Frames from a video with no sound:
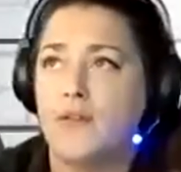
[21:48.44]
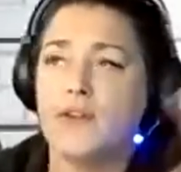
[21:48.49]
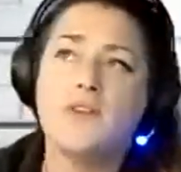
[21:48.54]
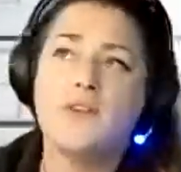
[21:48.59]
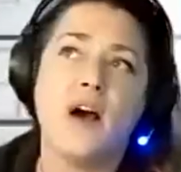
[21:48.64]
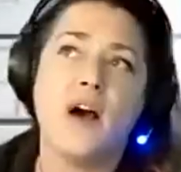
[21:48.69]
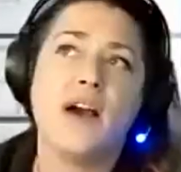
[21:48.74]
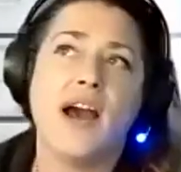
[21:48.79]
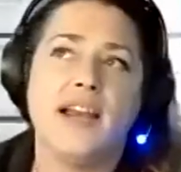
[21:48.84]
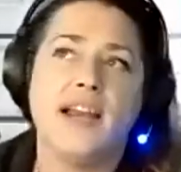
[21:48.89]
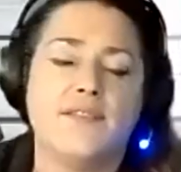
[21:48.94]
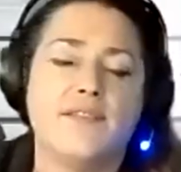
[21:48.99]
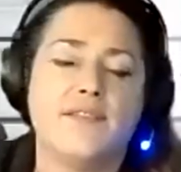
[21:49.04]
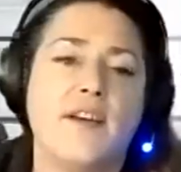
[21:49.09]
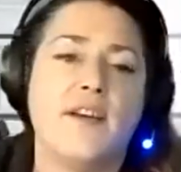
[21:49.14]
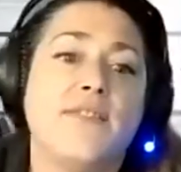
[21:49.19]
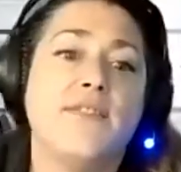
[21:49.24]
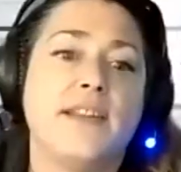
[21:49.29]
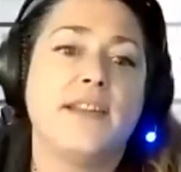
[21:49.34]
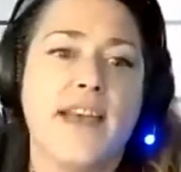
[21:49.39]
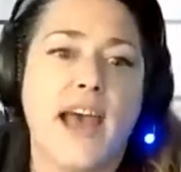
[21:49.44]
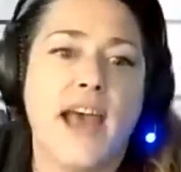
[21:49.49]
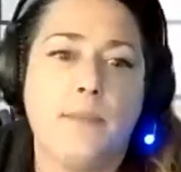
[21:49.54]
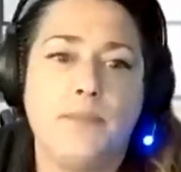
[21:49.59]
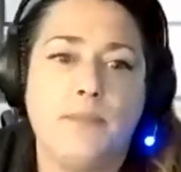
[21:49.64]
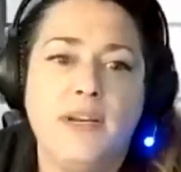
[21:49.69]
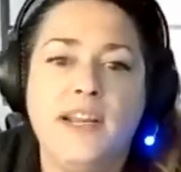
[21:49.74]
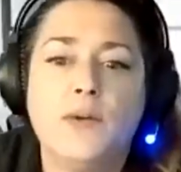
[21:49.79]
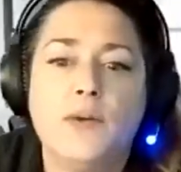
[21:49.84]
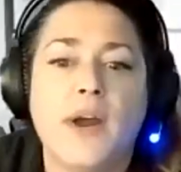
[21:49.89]
There's all kind of stuff that's
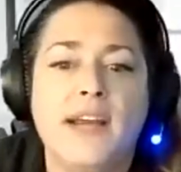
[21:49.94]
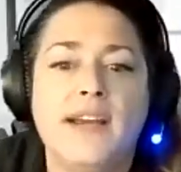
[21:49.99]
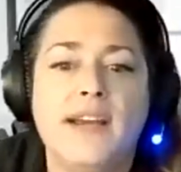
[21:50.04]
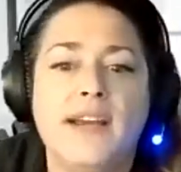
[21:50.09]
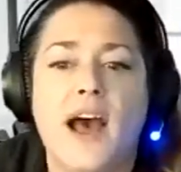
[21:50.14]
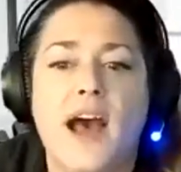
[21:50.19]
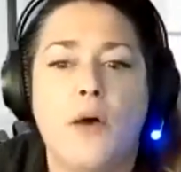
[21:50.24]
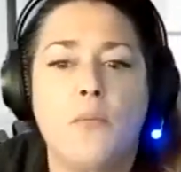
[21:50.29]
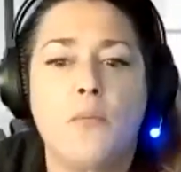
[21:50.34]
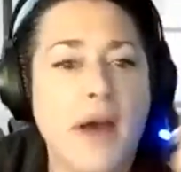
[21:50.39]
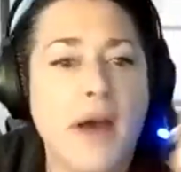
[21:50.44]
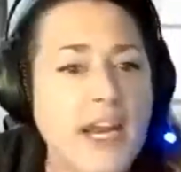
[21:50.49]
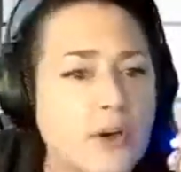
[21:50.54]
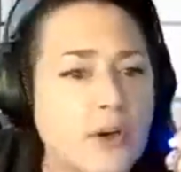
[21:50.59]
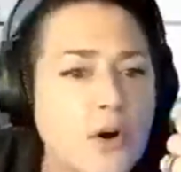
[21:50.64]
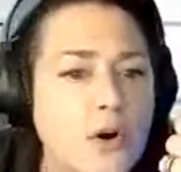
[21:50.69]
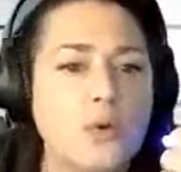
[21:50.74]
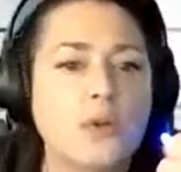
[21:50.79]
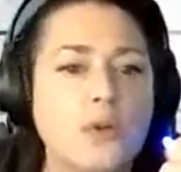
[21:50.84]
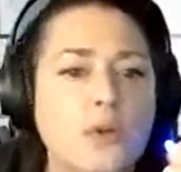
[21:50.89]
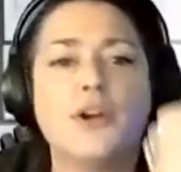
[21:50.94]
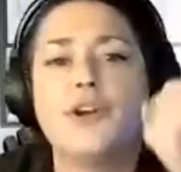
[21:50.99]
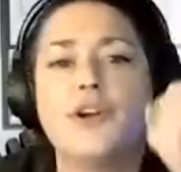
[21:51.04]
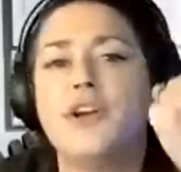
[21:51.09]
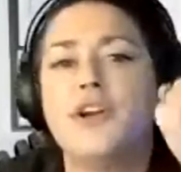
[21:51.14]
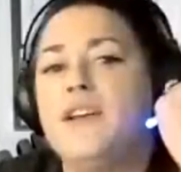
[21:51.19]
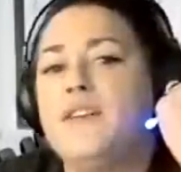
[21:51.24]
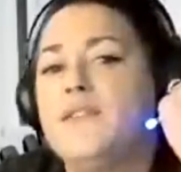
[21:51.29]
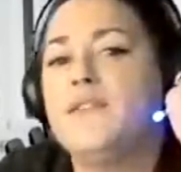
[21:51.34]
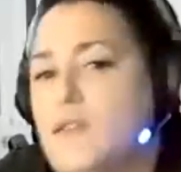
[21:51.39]
happening right now: micro
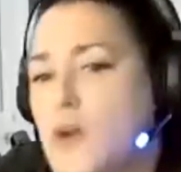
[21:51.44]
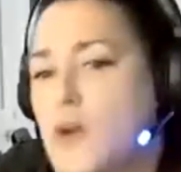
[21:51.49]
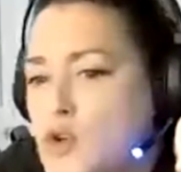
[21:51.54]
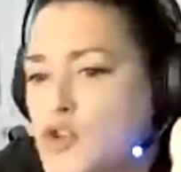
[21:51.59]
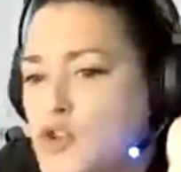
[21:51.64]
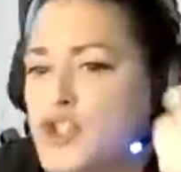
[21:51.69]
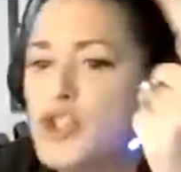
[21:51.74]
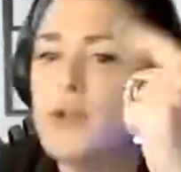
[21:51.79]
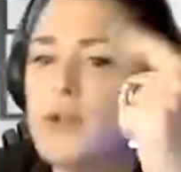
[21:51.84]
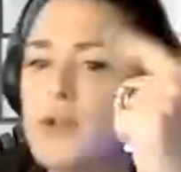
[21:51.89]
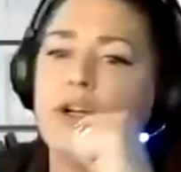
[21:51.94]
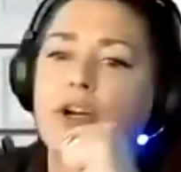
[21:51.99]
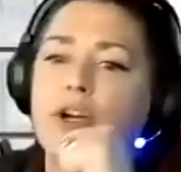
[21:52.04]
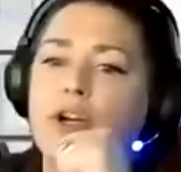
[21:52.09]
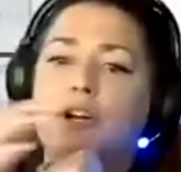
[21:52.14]
learning, social